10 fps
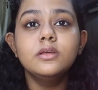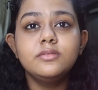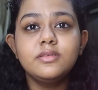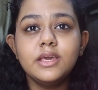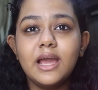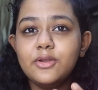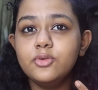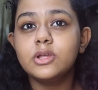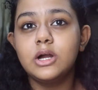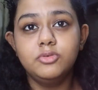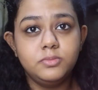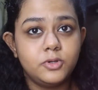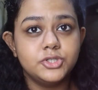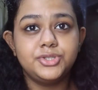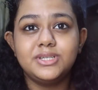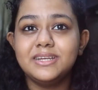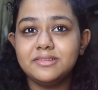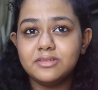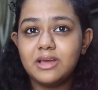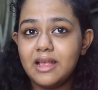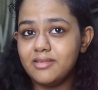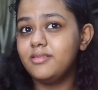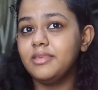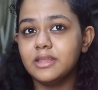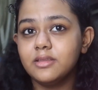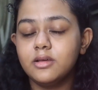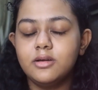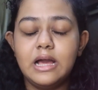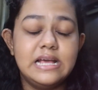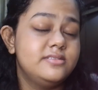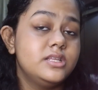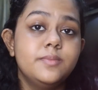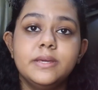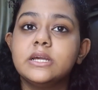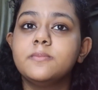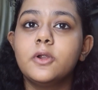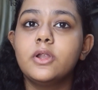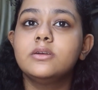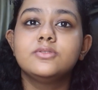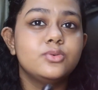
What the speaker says: See, I don't count moisturizer as a makeup product,